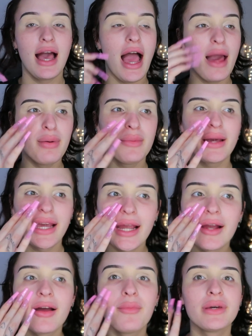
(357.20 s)
I put my
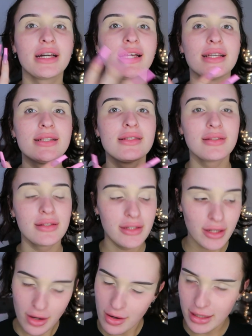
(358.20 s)
hair up because
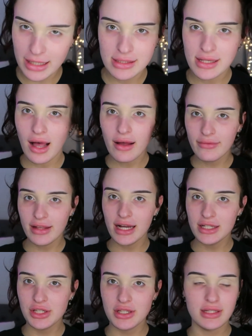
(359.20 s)
your girl gets hot
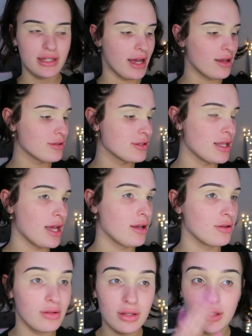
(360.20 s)
flashes now,
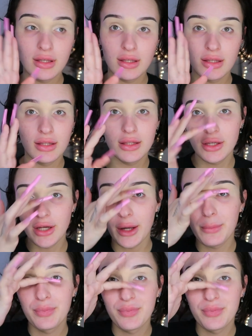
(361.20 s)
so, you know.